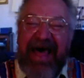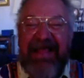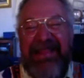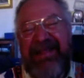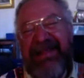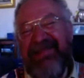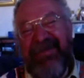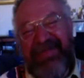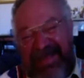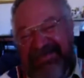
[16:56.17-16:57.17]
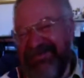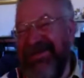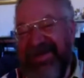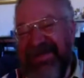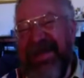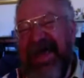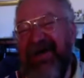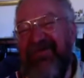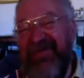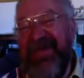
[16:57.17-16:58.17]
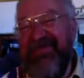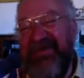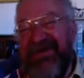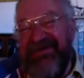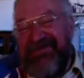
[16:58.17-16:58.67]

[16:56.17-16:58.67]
And then I thought, well, that's not going to help people whose